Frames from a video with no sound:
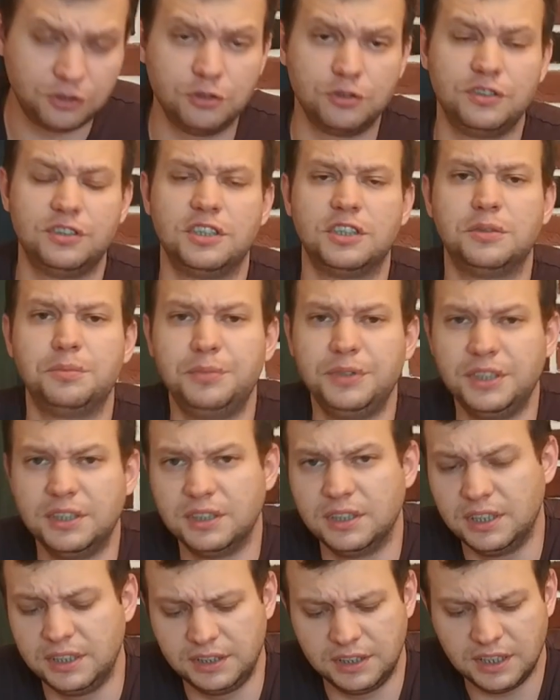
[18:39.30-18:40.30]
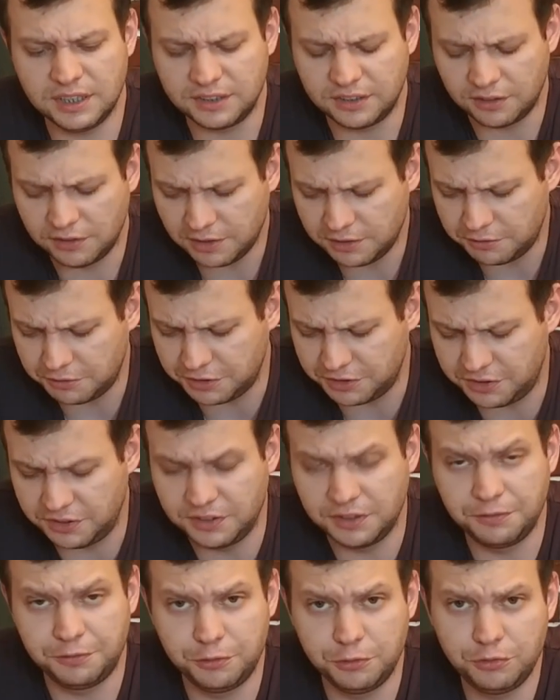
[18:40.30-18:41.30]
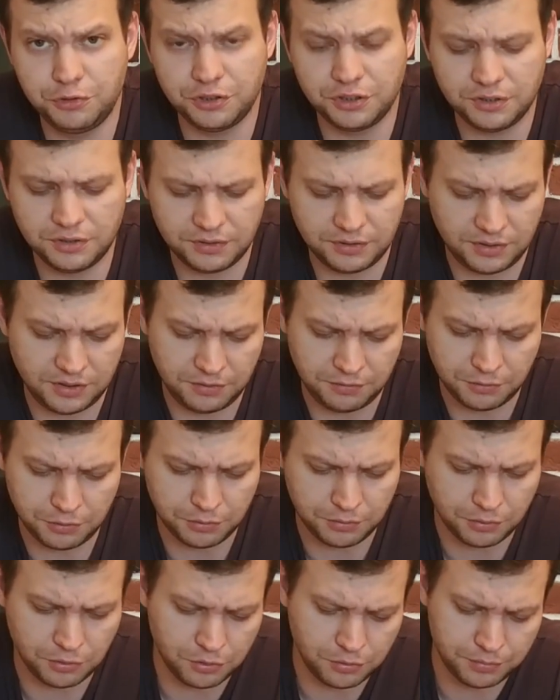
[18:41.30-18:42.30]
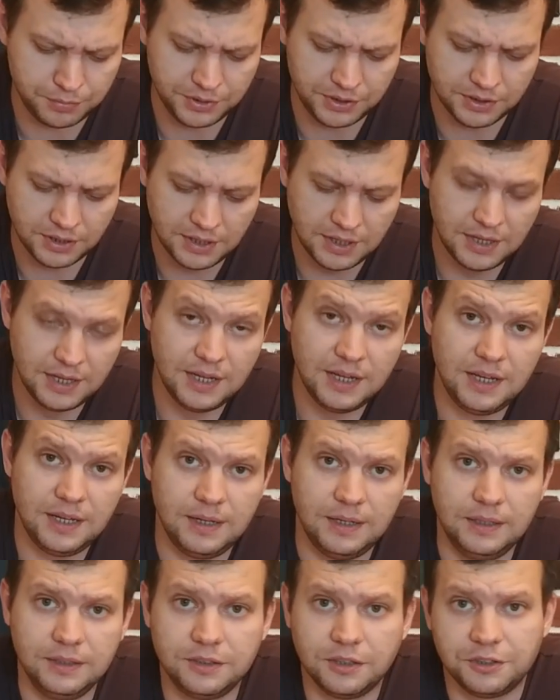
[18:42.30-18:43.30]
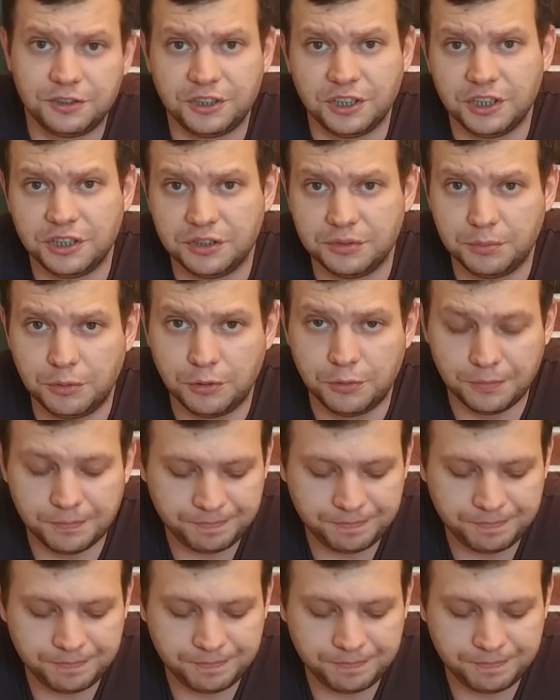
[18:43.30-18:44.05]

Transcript: there be any other levers in the future, they will all be interchangeable.